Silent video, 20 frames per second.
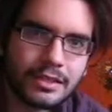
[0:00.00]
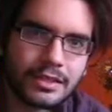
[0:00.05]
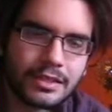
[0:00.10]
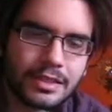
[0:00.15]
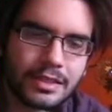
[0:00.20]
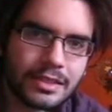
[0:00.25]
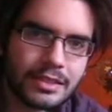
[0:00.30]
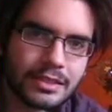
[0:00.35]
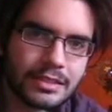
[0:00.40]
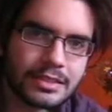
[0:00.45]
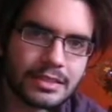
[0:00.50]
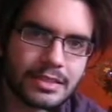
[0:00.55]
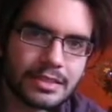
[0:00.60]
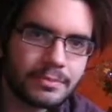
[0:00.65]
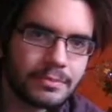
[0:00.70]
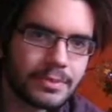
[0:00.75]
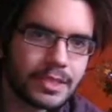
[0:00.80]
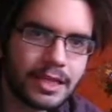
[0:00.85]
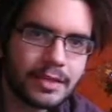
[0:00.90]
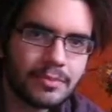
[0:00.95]
Because
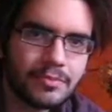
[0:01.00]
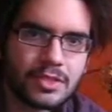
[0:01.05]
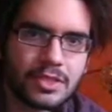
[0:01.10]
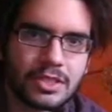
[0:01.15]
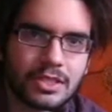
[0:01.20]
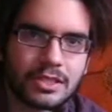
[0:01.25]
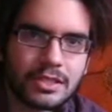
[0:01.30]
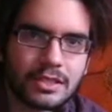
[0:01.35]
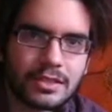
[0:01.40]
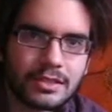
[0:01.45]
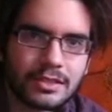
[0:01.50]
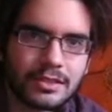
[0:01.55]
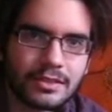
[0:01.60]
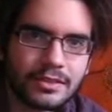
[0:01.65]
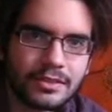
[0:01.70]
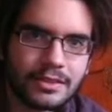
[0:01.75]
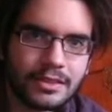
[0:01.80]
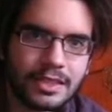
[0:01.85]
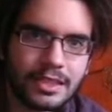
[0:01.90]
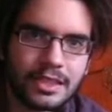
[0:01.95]
sometimes the
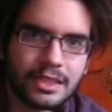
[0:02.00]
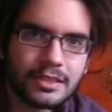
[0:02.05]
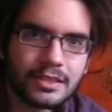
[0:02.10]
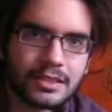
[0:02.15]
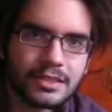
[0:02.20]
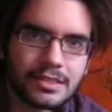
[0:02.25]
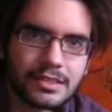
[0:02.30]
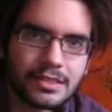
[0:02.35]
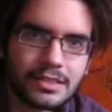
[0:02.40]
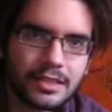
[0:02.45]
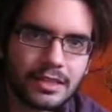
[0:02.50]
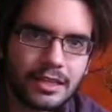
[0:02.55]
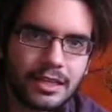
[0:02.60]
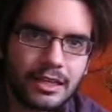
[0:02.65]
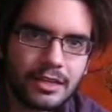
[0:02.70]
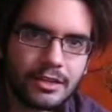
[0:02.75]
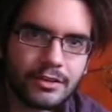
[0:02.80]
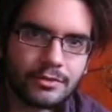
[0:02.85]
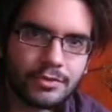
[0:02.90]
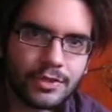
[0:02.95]
year is
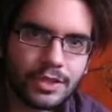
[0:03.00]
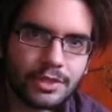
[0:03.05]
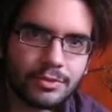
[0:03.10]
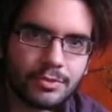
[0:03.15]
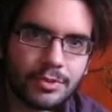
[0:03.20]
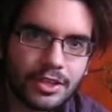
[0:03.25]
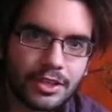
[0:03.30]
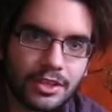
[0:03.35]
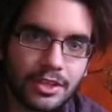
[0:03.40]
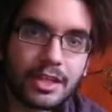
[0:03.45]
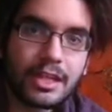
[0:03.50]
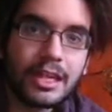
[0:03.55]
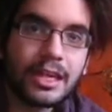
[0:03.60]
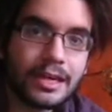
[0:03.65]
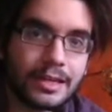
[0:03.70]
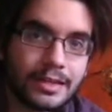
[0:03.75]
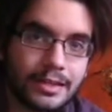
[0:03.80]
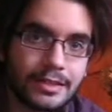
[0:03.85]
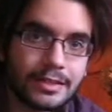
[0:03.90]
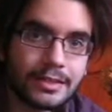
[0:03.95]
filled with a
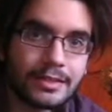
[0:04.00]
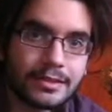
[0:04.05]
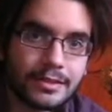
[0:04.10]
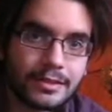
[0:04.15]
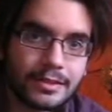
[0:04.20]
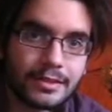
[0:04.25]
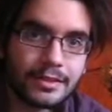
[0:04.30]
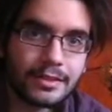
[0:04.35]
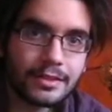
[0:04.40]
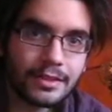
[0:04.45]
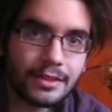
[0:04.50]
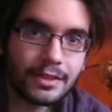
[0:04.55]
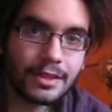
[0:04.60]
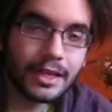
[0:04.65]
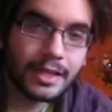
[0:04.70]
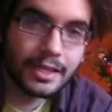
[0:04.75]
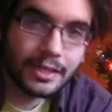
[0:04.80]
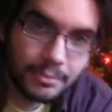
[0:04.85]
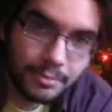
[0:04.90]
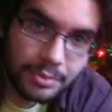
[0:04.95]
lot of
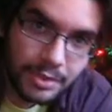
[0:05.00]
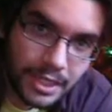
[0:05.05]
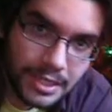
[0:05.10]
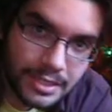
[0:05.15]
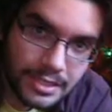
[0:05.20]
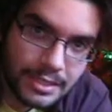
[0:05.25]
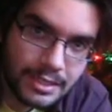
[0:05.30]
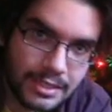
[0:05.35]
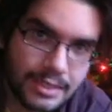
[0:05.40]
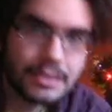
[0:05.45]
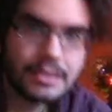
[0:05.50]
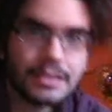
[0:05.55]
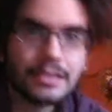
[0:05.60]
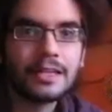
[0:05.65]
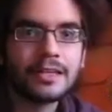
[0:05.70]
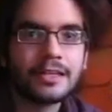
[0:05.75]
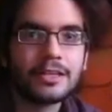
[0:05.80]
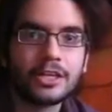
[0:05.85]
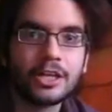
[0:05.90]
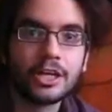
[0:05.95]
unpleasantness, a
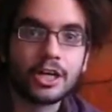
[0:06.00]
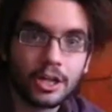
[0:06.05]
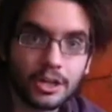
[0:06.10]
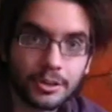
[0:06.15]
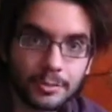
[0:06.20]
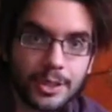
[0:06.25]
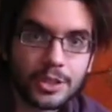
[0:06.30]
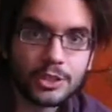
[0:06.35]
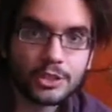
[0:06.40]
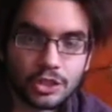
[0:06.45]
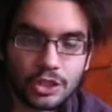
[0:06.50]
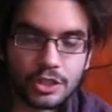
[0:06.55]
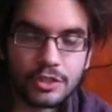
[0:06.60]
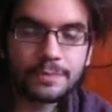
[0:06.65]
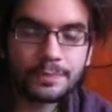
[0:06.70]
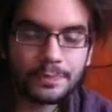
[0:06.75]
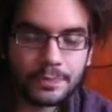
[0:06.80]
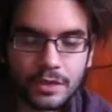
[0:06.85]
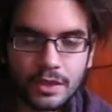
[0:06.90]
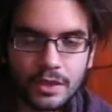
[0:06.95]
lot of garbage,
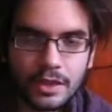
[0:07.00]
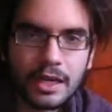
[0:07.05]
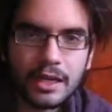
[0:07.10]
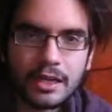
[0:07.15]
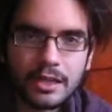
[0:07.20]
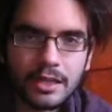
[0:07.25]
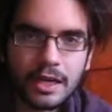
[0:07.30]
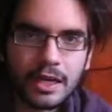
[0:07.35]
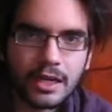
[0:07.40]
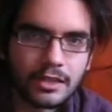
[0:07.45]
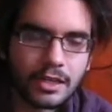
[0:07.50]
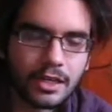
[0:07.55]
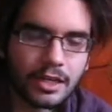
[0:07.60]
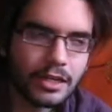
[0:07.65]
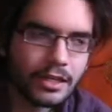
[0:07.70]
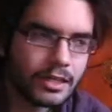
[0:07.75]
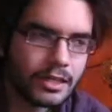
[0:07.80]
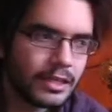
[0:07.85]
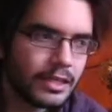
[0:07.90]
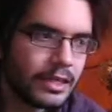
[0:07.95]
I'll
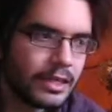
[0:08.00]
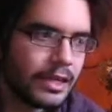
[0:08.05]
call it.